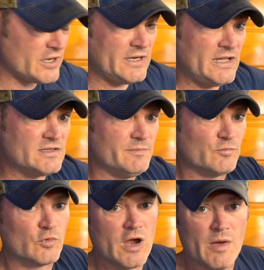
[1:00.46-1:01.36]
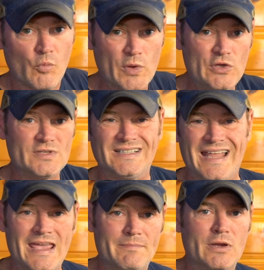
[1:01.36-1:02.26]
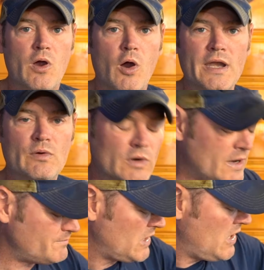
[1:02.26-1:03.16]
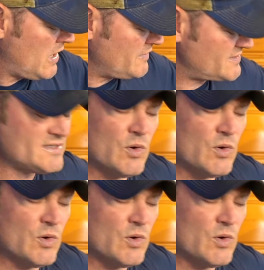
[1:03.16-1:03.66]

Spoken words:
gonna need some rum. We use a light Bacardi rum. This is a